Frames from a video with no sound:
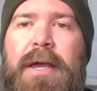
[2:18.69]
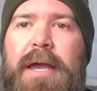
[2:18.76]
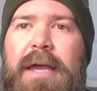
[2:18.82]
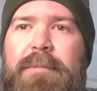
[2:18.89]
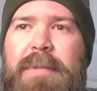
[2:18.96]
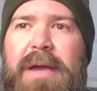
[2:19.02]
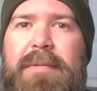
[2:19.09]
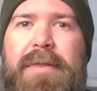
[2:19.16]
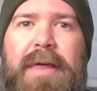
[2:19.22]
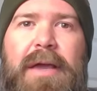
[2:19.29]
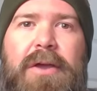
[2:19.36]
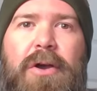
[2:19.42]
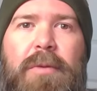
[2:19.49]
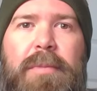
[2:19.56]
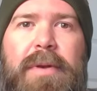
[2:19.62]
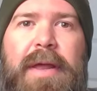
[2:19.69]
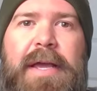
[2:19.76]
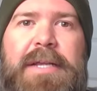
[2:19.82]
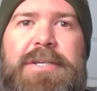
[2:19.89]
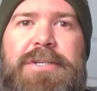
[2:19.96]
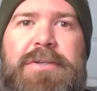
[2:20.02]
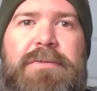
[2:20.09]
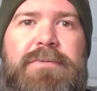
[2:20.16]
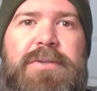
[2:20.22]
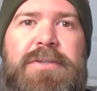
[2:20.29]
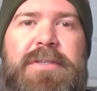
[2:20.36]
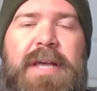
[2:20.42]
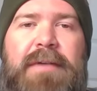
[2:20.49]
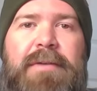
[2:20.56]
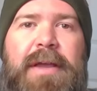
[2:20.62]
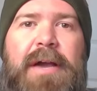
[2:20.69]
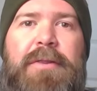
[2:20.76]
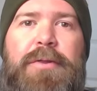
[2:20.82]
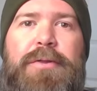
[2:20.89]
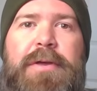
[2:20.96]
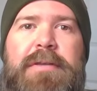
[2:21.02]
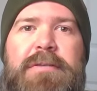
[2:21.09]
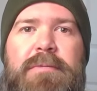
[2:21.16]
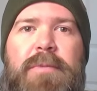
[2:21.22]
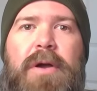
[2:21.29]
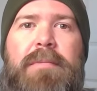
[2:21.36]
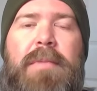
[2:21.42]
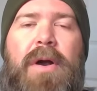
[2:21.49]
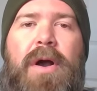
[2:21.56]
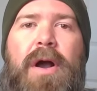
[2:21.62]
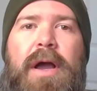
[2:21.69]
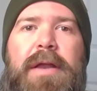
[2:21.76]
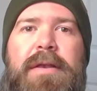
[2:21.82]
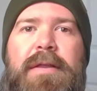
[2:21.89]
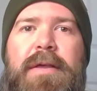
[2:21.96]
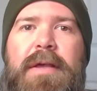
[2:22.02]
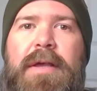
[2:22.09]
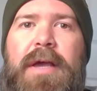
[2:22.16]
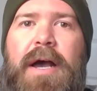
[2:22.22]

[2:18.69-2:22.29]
And maybe that combination of just having other things on my mind